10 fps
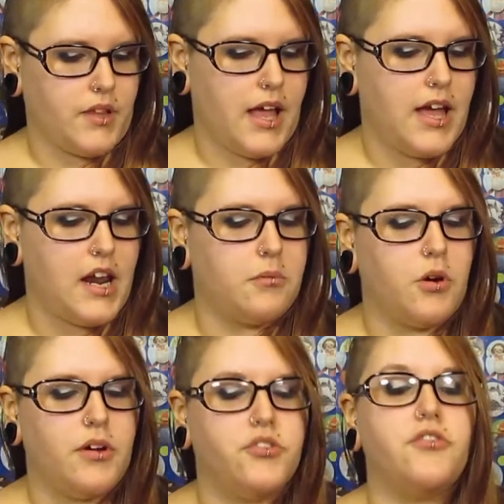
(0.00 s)
and I'm
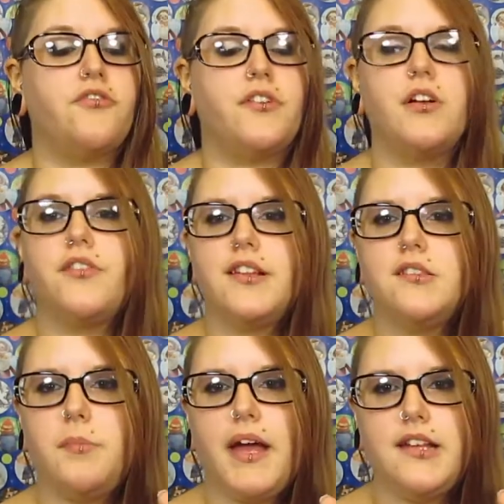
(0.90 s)
going to fill
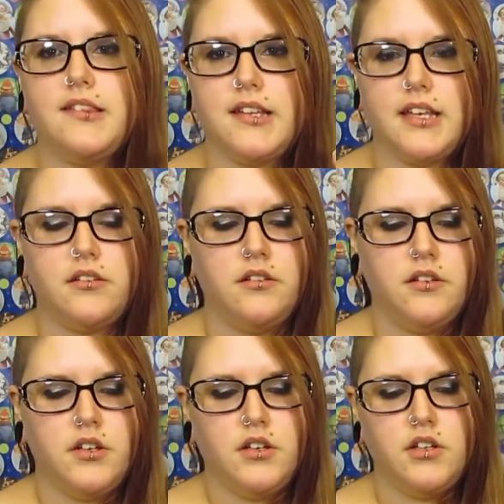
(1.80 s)
this space in
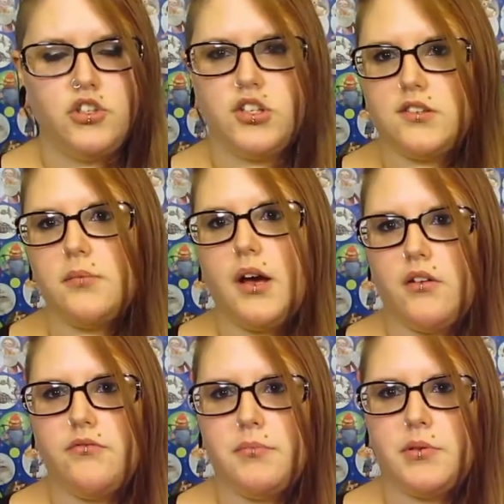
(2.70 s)
just
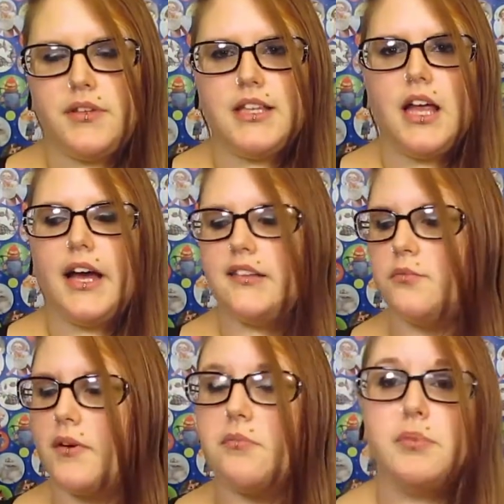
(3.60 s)
about between the
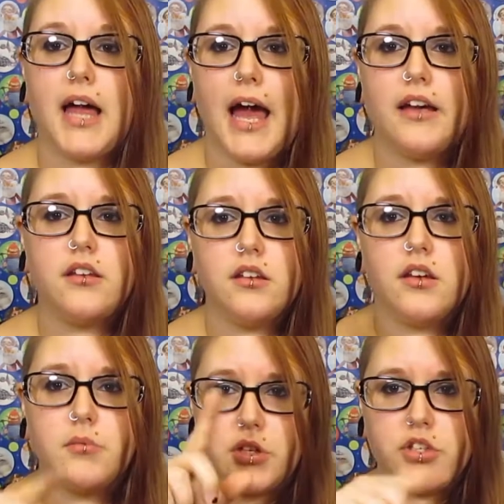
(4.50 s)
lines with black.
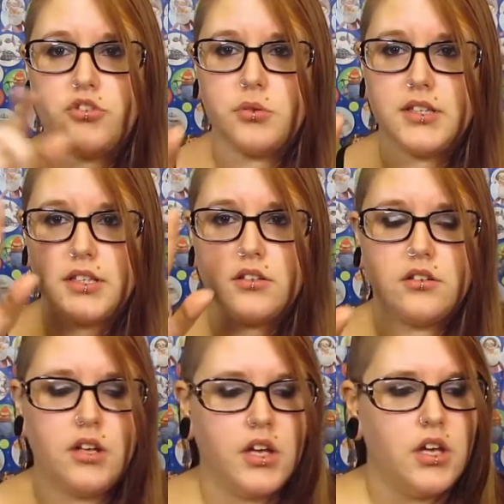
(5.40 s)
I'm going to do a
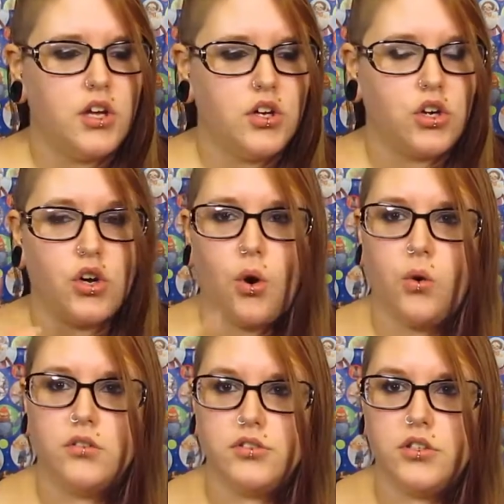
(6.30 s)
little
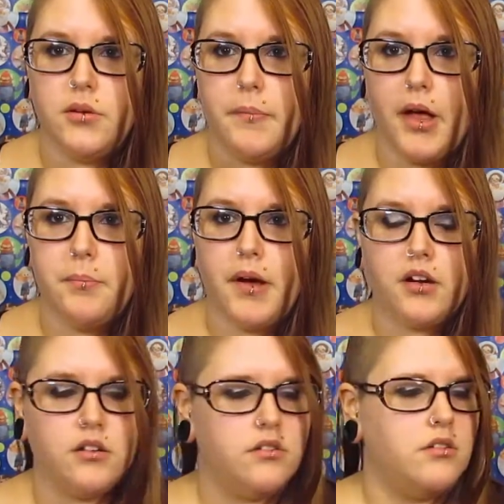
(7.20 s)
gold belt
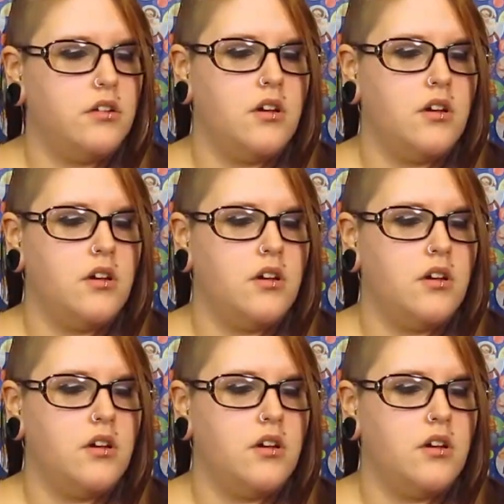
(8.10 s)
buckle.